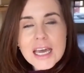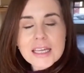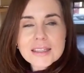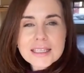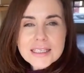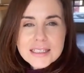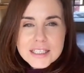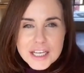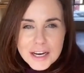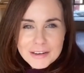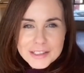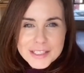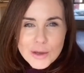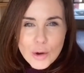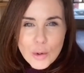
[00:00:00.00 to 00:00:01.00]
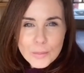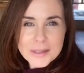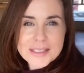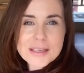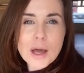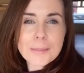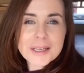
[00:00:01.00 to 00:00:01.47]
This terrace home
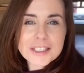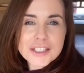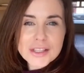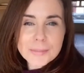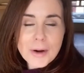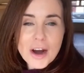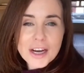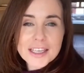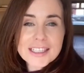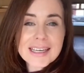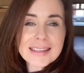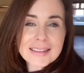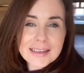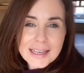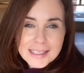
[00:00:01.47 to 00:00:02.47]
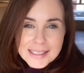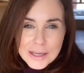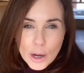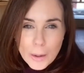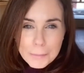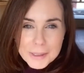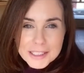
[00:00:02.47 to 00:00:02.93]
is coming to the market in the next
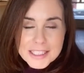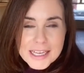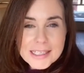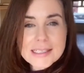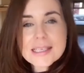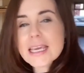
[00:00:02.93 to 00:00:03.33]
couple of days.